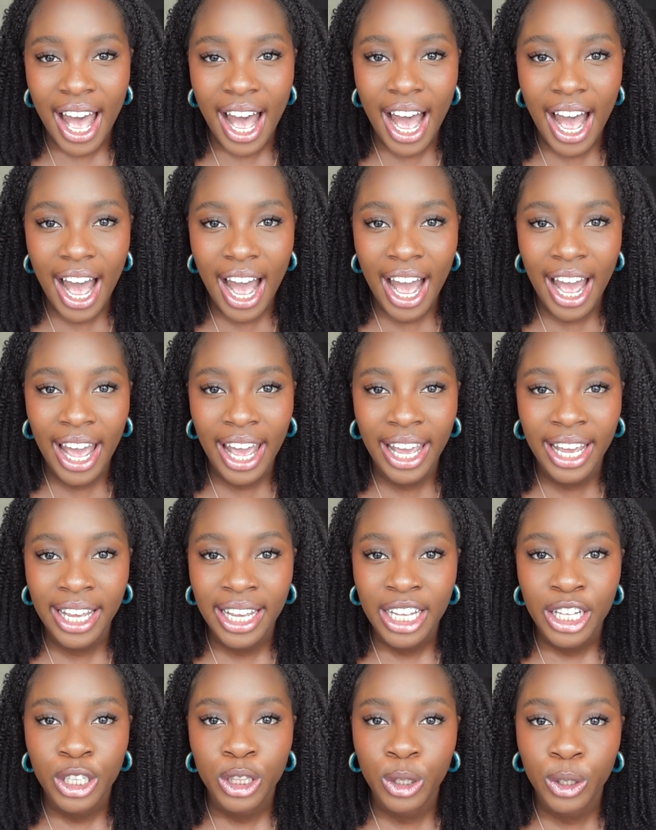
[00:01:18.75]
I
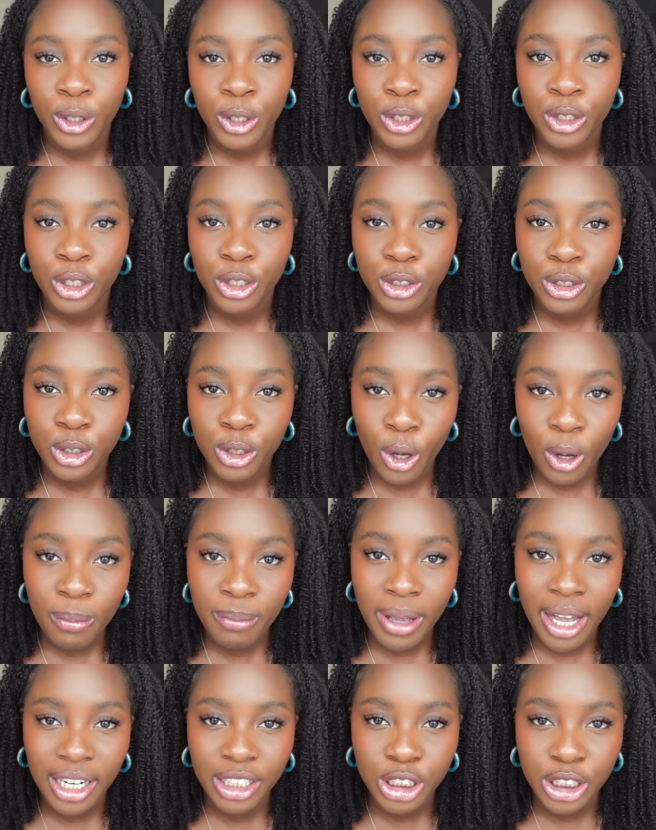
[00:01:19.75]
learned so
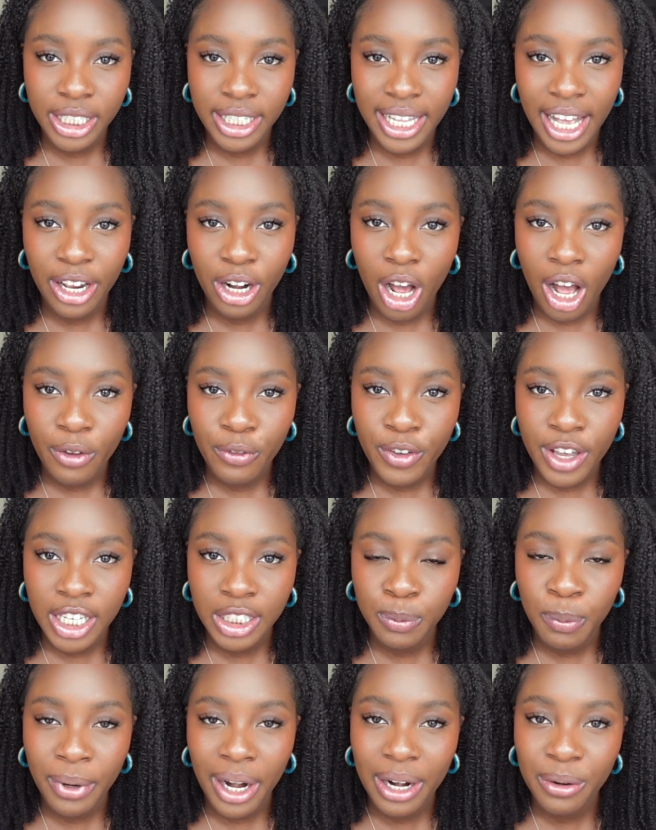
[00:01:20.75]
much in that
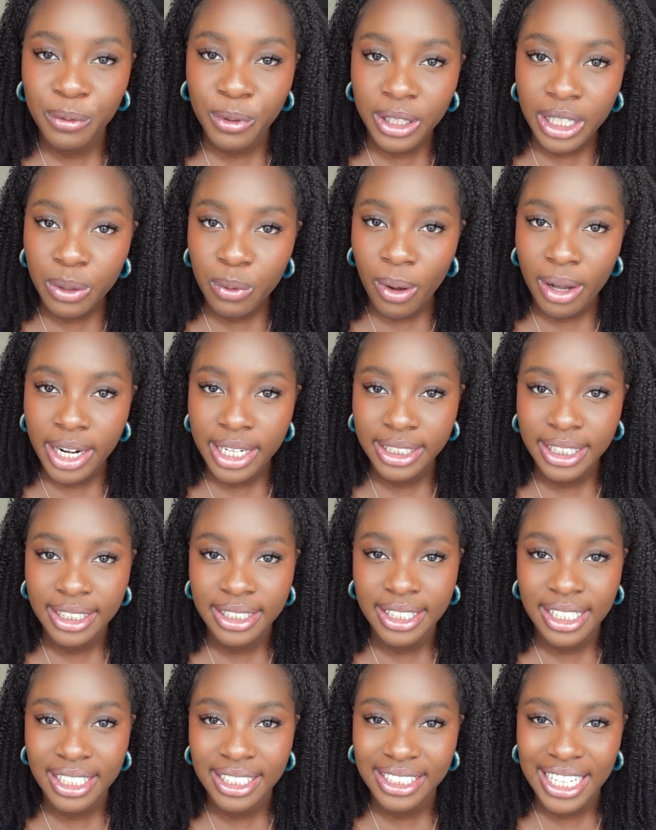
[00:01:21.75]
office, but I really wanted to
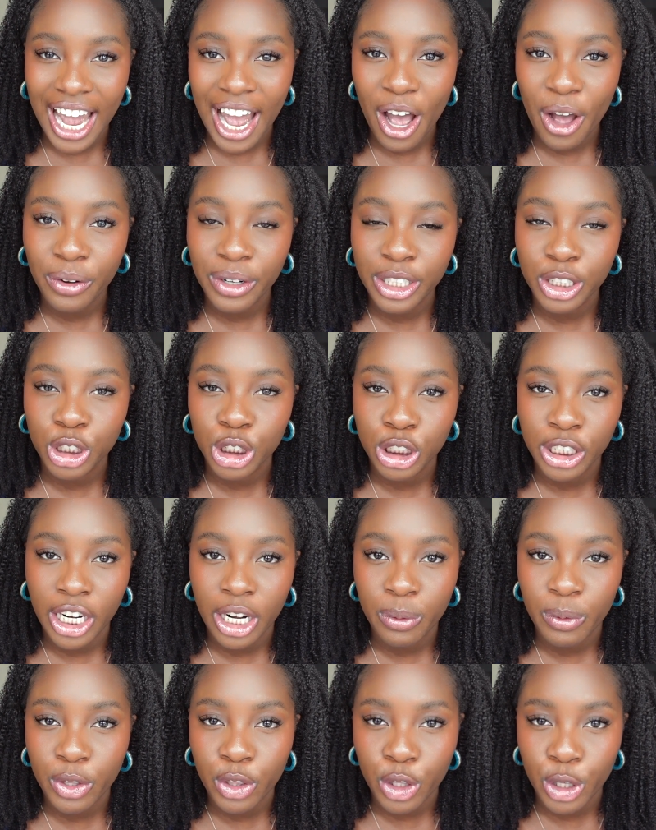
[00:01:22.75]
sit down and
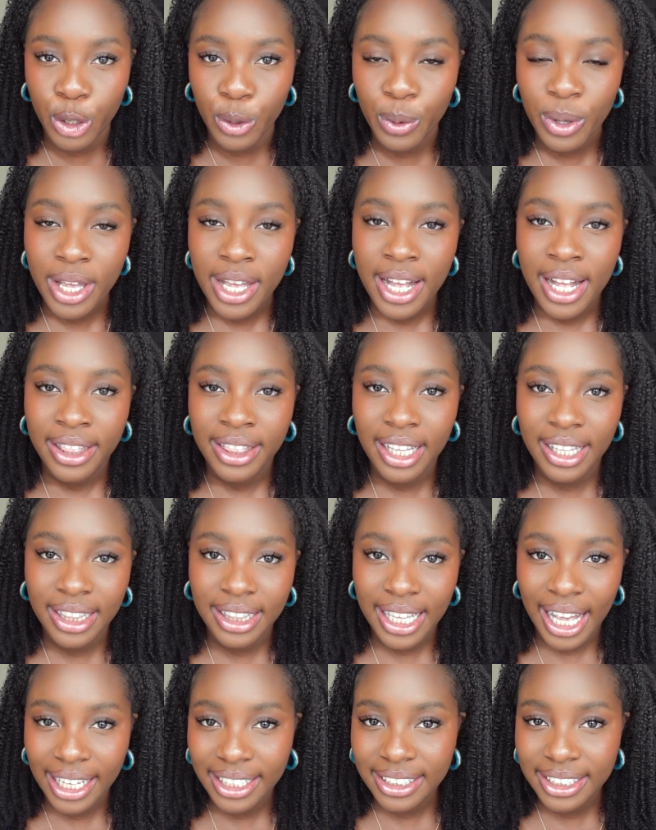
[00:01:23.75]
share with you the
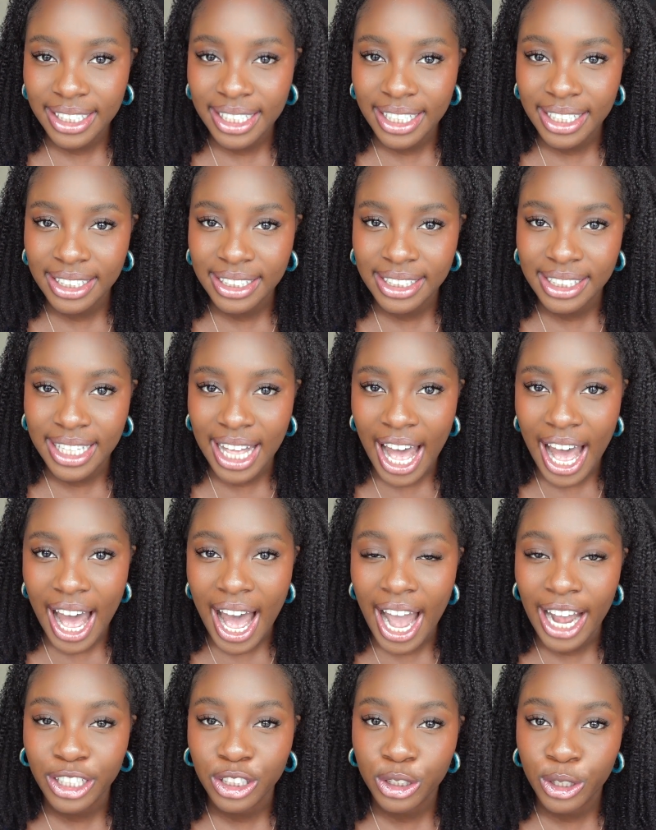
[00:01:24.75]
lessons that
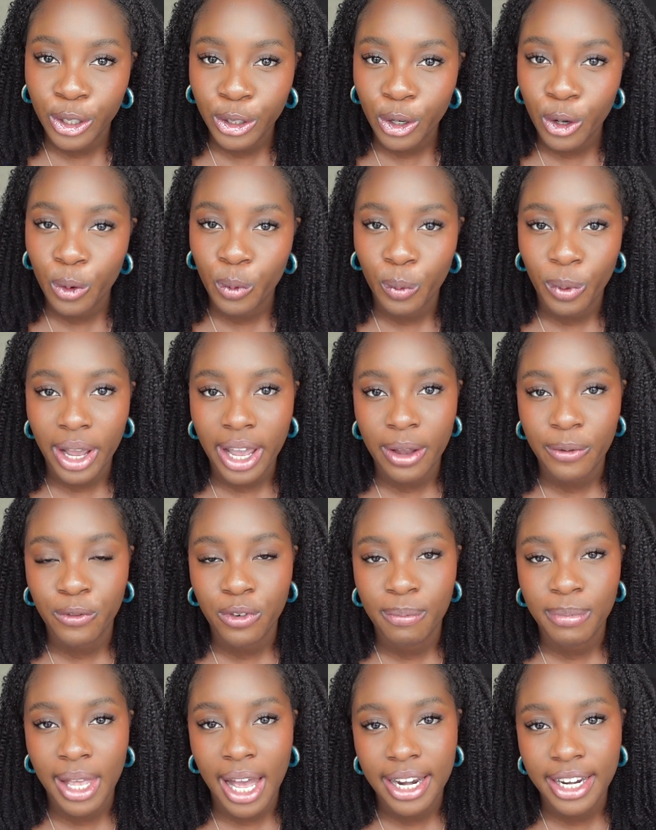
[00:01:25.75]
I took away
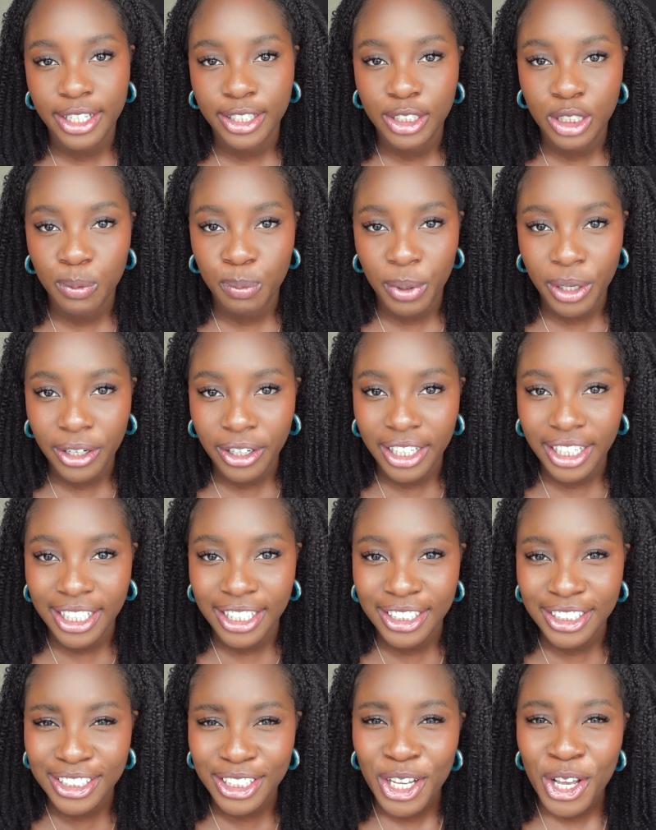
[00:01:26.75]
from that
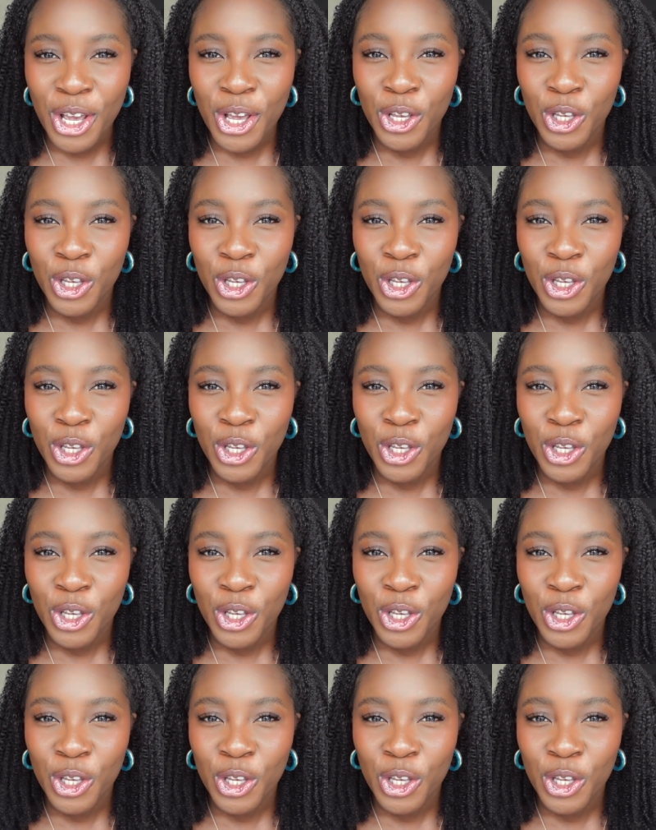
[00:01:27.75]
experience.